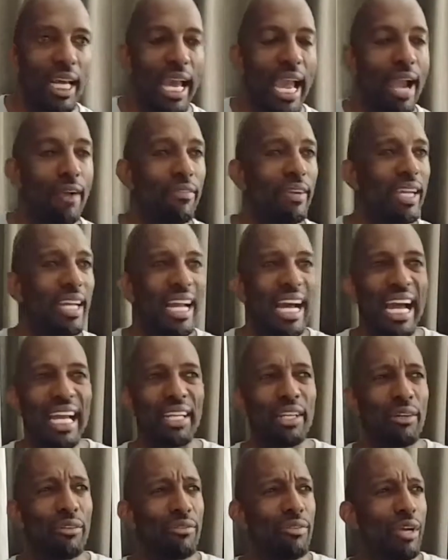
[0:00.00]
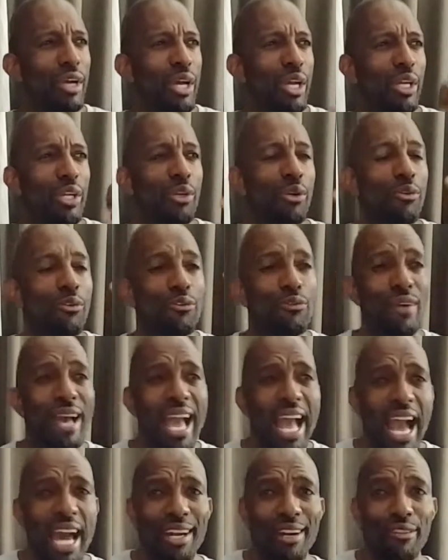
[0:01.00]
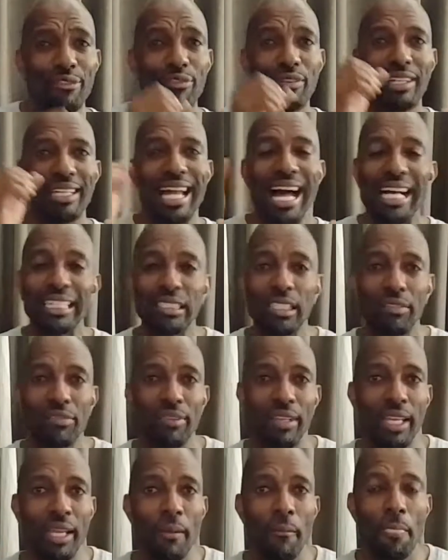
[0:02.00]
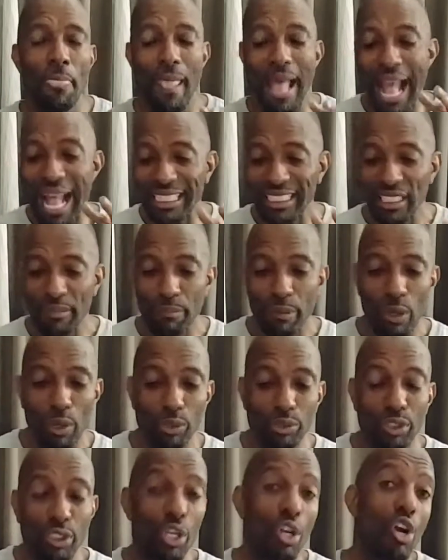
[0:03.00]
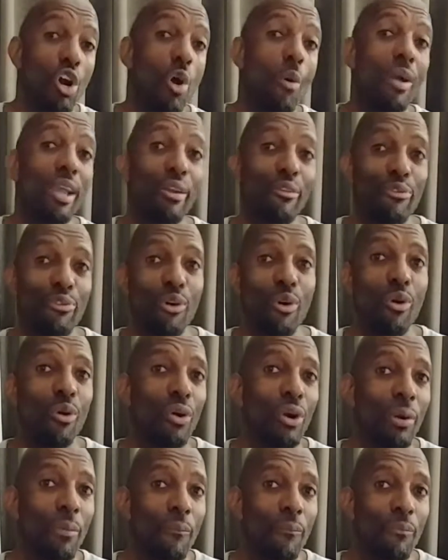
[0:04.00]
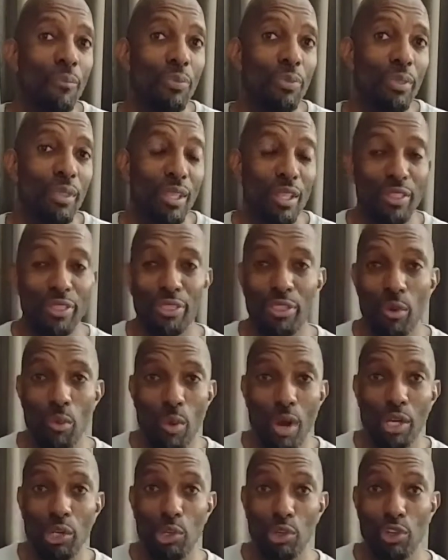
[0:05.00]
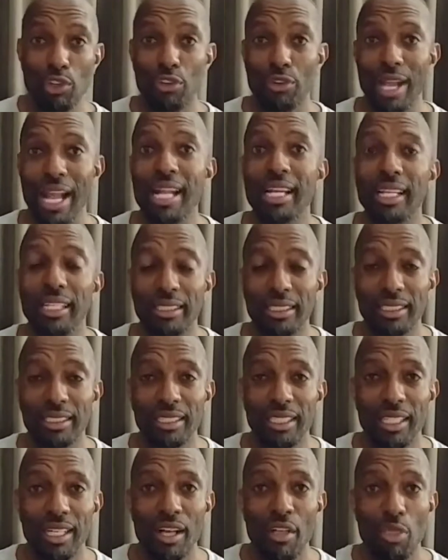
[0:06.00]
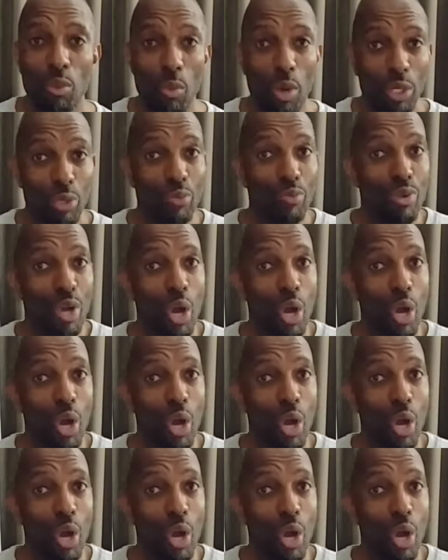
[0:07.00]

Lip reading: every kind of new fad or philosophy, as opposed to going for the one who created us, the one who